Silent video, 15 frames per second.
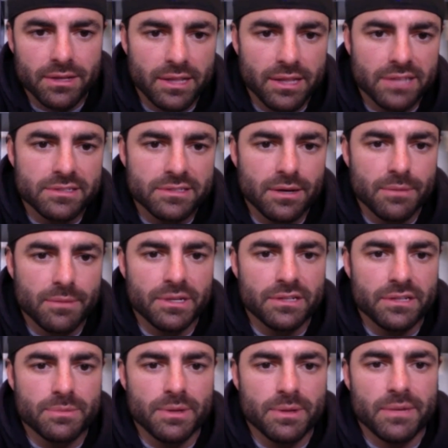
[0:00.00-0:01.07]
and that's how i'm going to
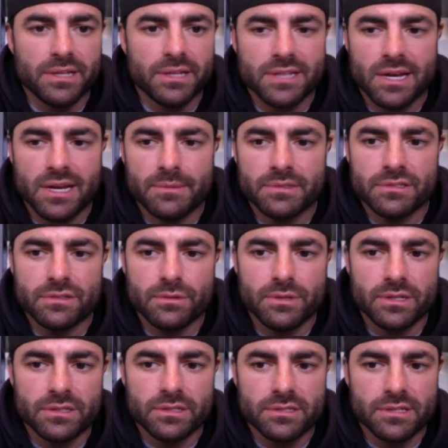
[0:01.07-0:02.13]
spend my time is
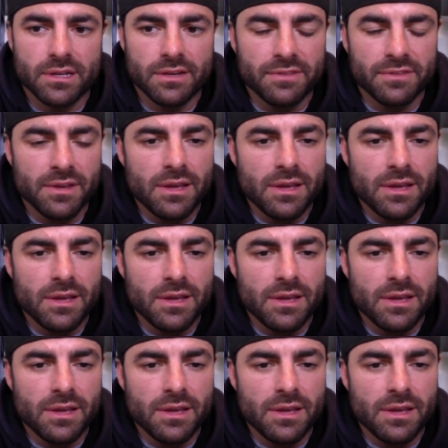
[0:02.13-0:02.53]
doing stuff